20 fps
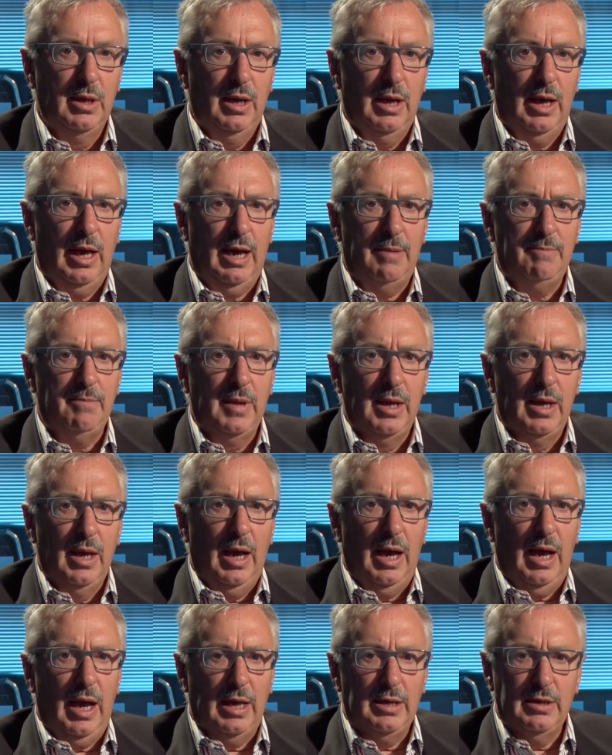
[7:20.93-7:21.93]
And
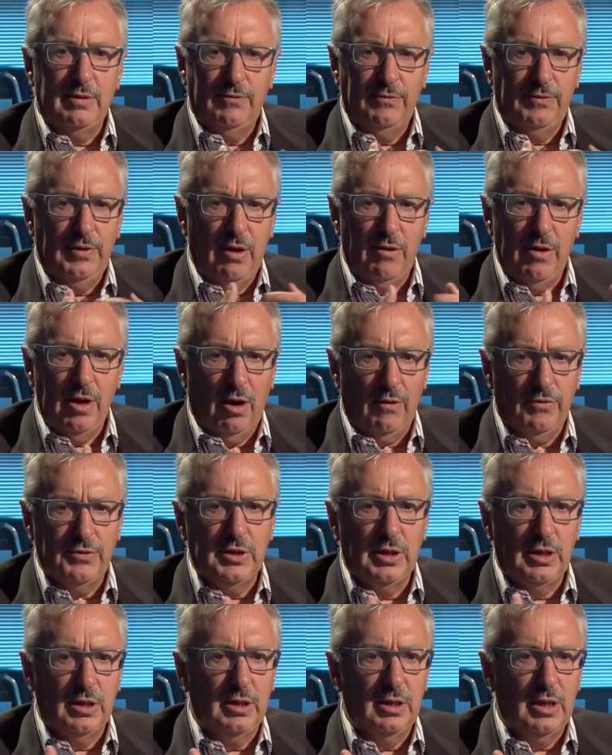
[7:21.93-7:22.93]
very
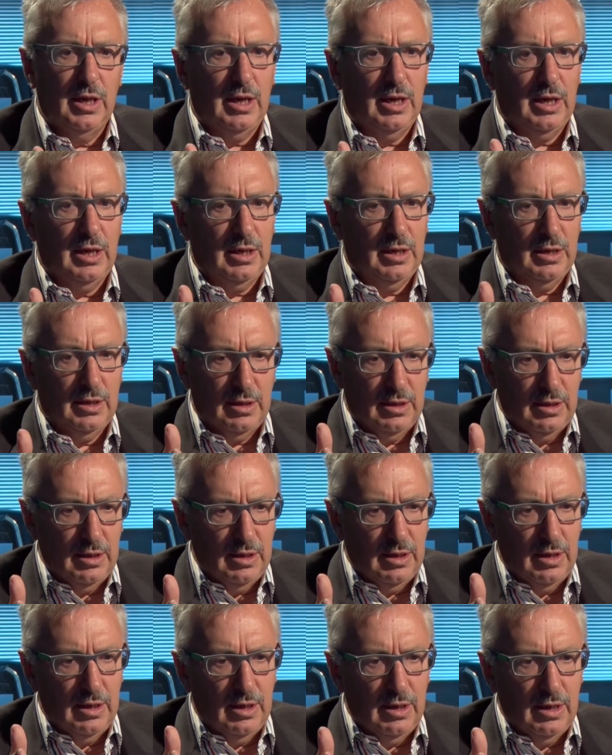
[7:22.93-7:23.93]
often,
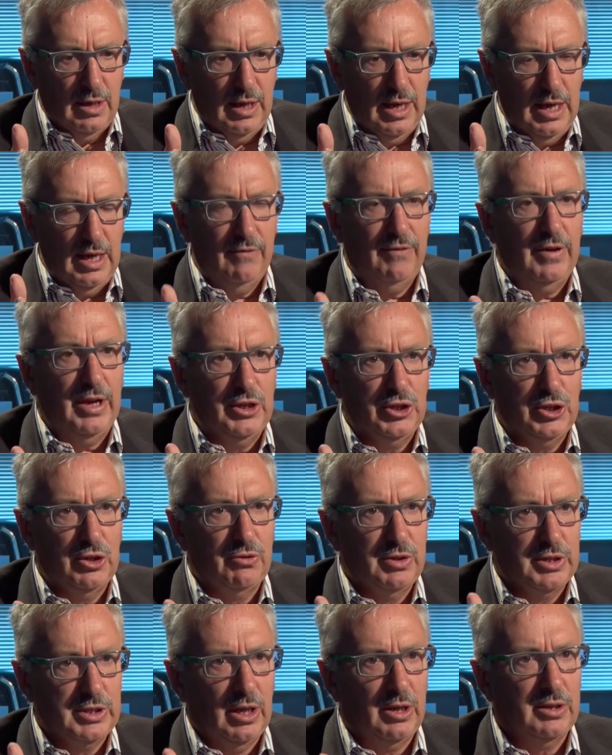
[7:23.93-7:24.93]
innovation
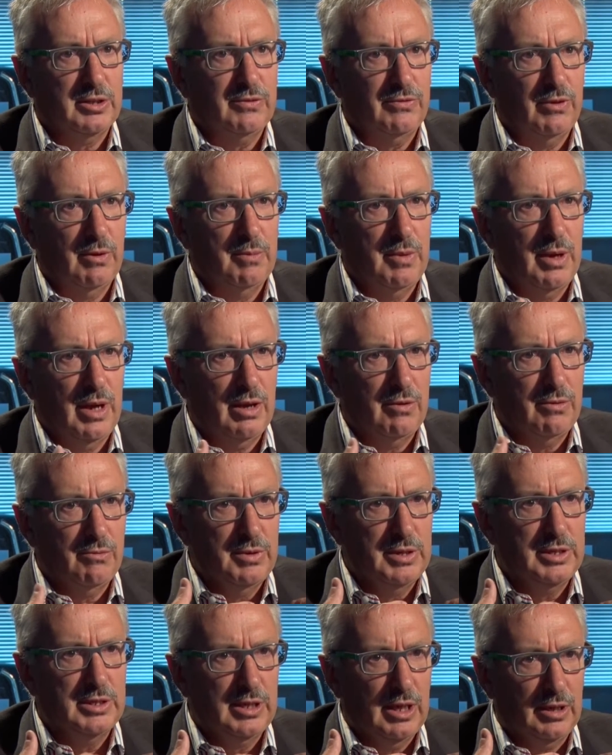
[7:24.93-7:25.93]
results from
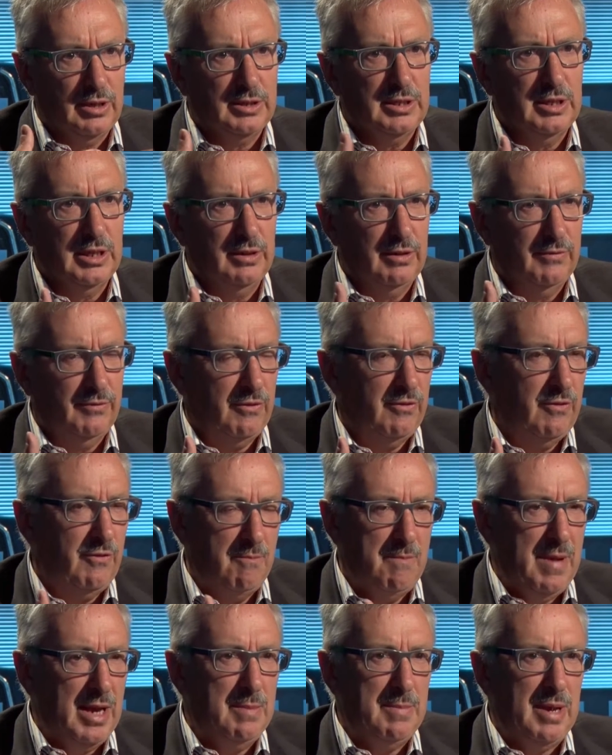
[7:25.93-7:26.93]

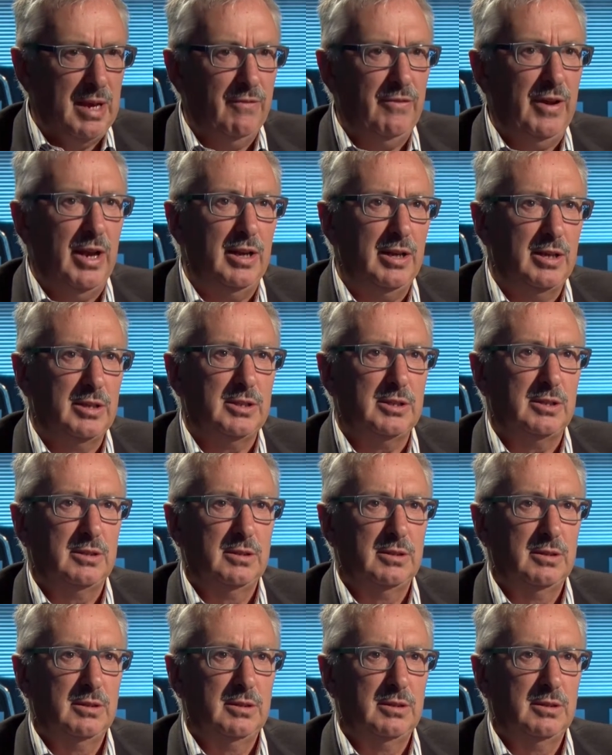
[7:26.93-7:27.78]
many, many failures.